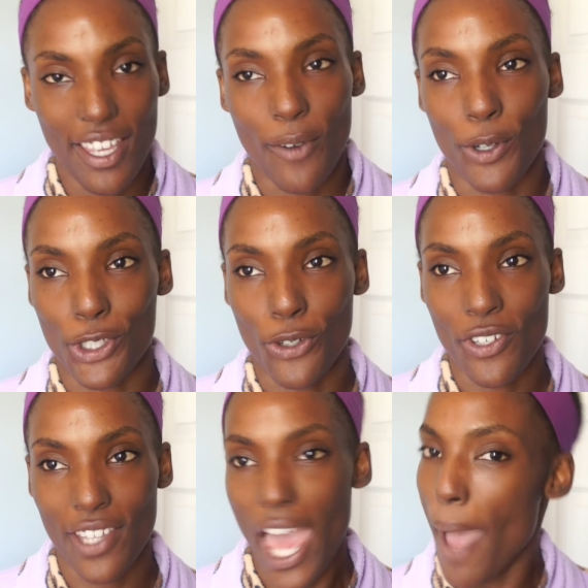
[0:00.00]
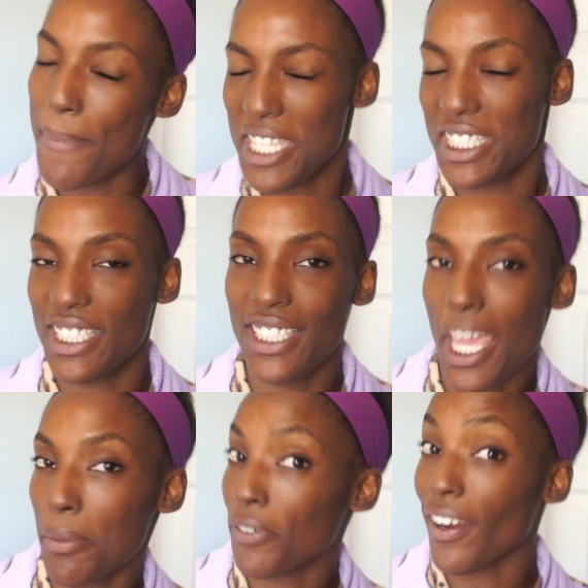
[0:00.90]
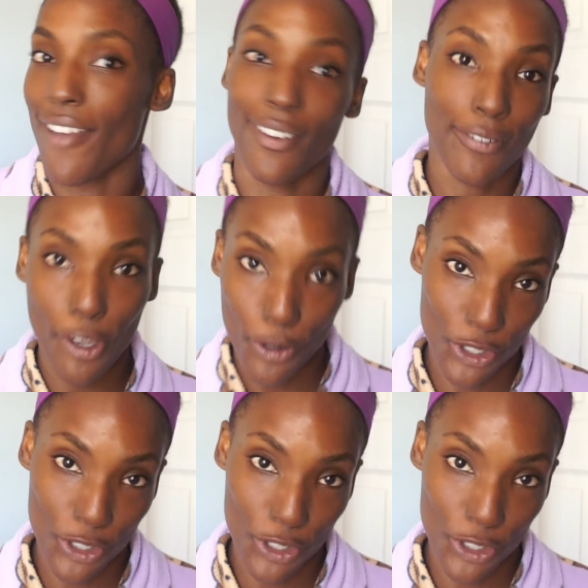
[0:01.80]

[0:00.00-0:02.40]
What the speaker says: which usually happens the day before I have a photo